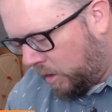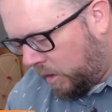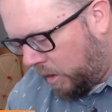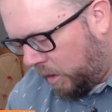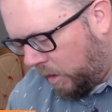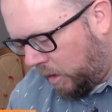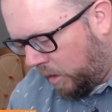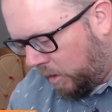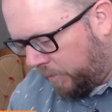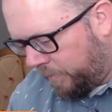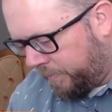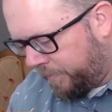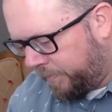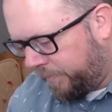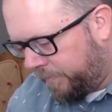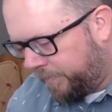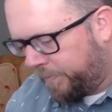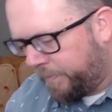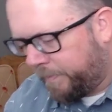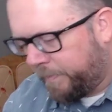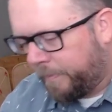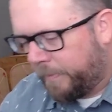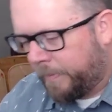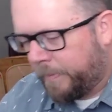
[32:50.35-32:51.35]
Um,
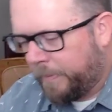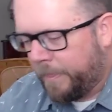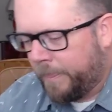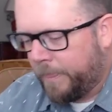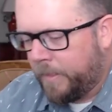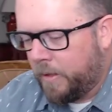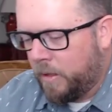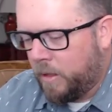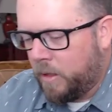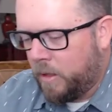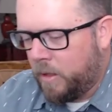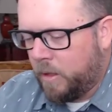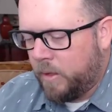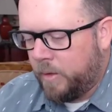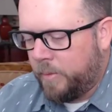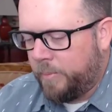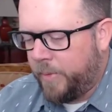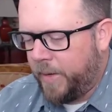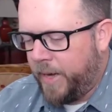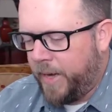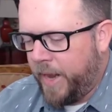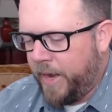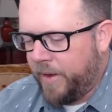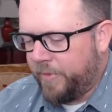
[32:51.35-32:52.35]

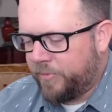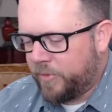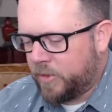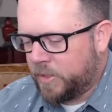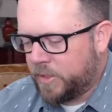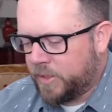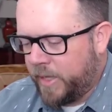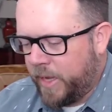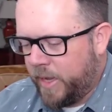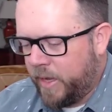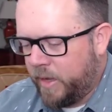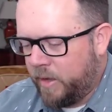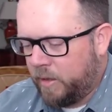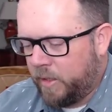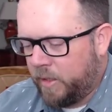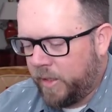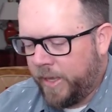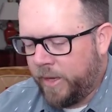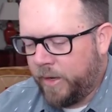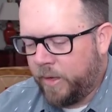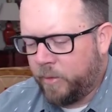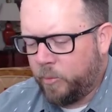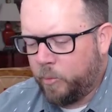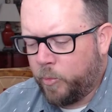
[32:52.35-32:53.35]
banana for scale.
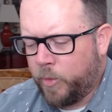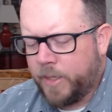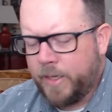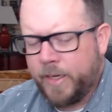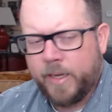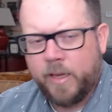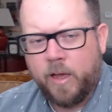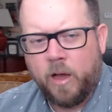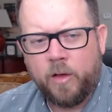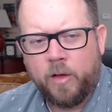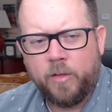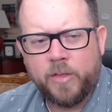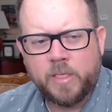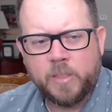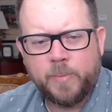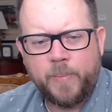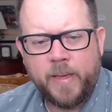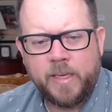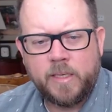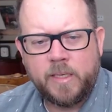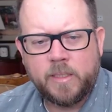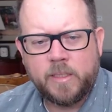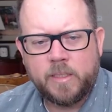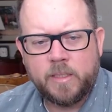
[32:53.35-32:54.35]
And what did he call the
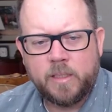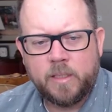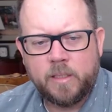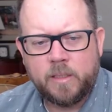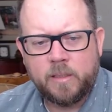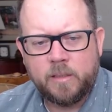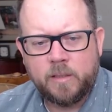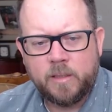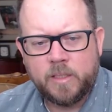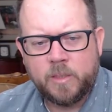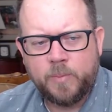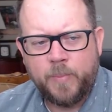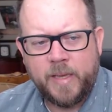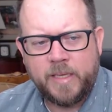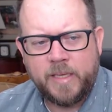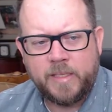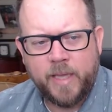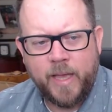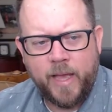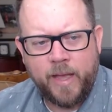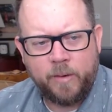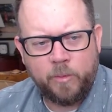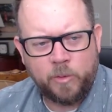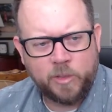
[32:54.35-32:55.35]
space, the space
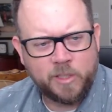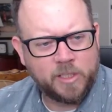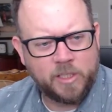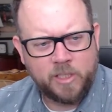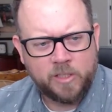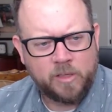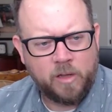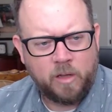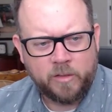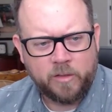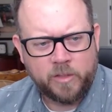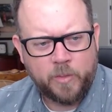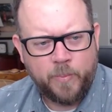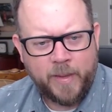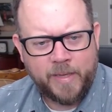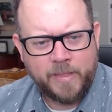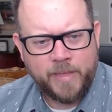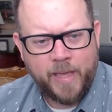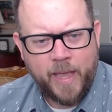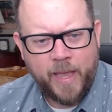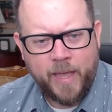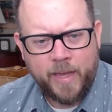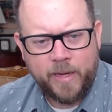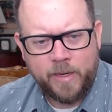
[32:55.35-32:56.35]
cat? Was it just called space
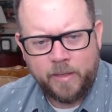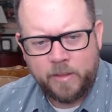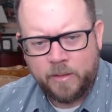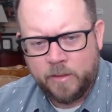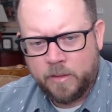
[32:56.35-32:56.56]
cat?